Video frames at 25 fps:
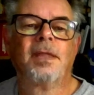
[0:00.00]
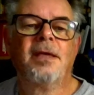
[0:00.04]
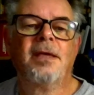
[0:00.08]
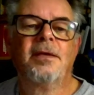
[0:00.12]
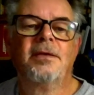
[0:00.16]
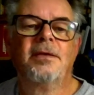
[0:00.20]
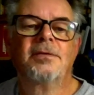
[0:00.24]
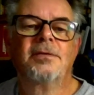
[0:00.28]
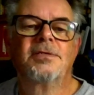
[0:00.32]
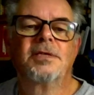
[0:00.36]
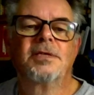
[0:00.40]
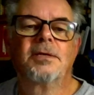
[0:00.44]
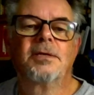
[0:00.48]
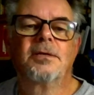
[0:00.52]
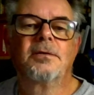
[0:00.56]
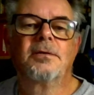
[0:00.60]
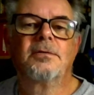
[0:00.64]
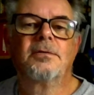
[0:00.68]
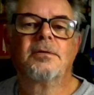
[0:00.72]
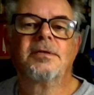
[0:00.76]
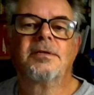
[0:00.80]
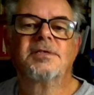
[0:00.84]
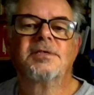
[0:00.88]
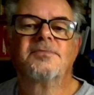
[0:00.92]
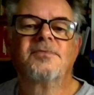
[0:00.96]
So
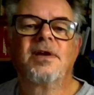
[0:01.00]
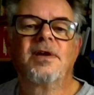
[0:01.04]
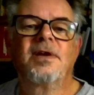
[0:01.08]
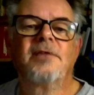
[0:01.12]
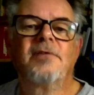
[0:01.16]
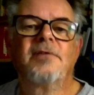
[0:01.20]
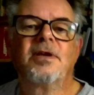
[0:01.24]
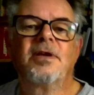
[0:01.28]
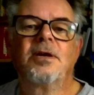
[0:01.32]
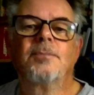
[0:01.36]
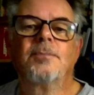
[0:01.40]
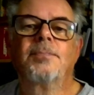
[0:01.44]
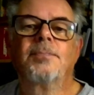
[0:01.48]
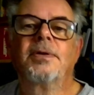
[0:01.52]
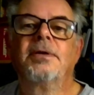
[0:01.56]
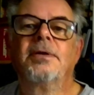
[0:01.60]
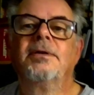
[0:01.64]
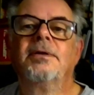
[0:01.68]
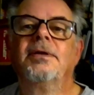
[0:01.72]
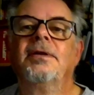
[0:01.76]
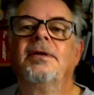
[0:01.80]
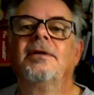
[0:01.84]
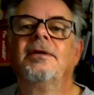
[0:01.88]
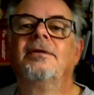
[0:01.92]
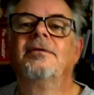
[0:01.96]
it's firing up
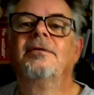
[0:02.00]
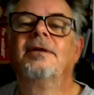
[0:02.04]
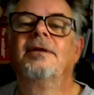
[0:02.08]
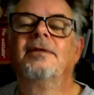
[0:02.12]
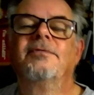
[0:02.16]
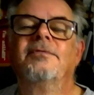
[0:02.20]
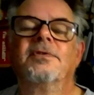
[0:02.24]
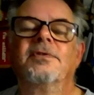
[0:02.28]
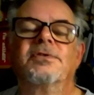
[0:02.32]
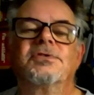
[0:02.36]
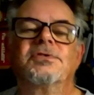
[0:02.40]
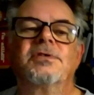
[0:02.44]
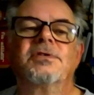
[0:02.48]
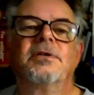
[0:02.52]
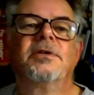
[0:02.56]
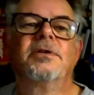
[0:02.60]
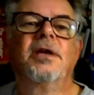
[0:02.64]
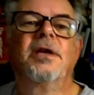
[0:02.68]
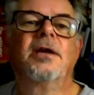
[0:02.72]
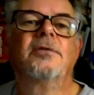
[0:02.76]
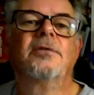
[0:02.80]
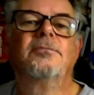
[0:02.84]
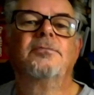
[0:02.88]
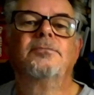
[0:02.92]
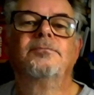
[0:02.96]
FL
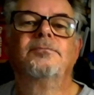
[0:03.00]
Studio.